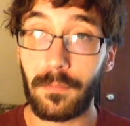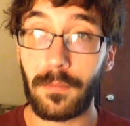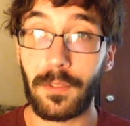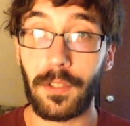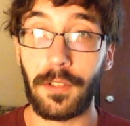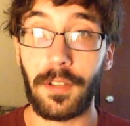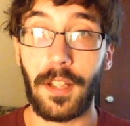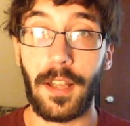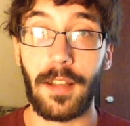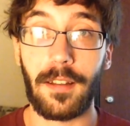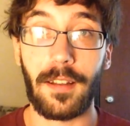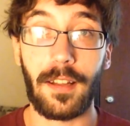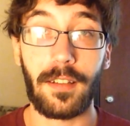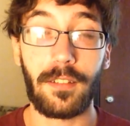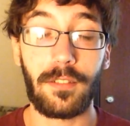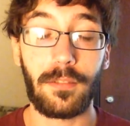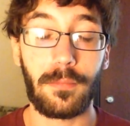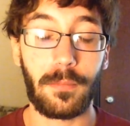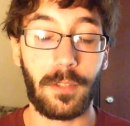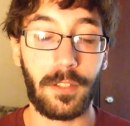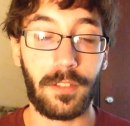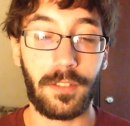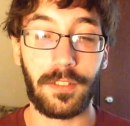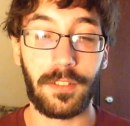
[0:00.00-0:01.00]
So yeah, not
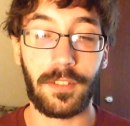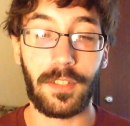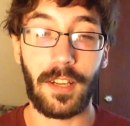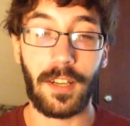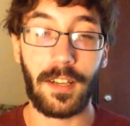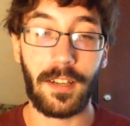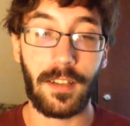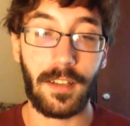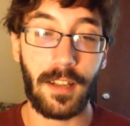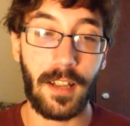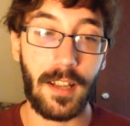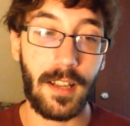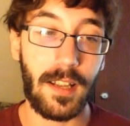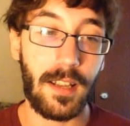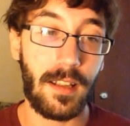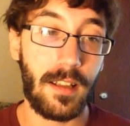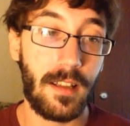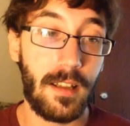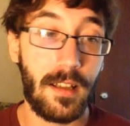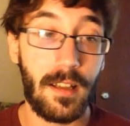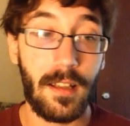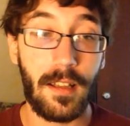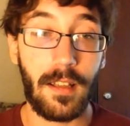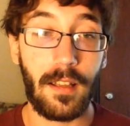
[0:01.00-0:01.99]
too much to say today.
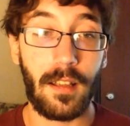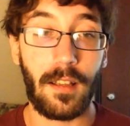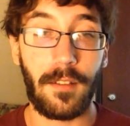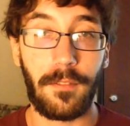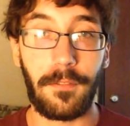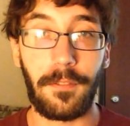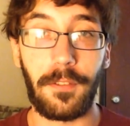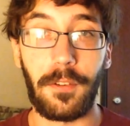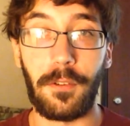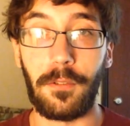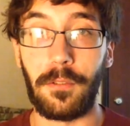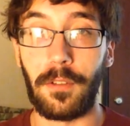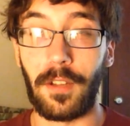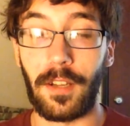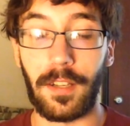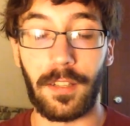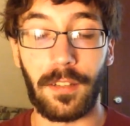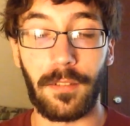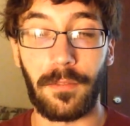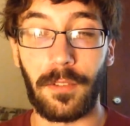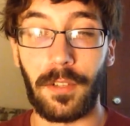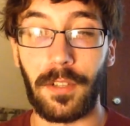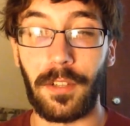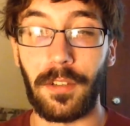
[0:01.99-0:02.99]
If you liked
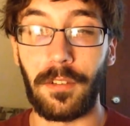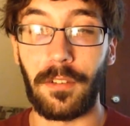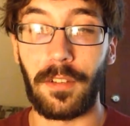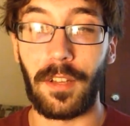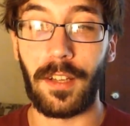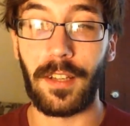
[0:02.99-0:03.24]
the video,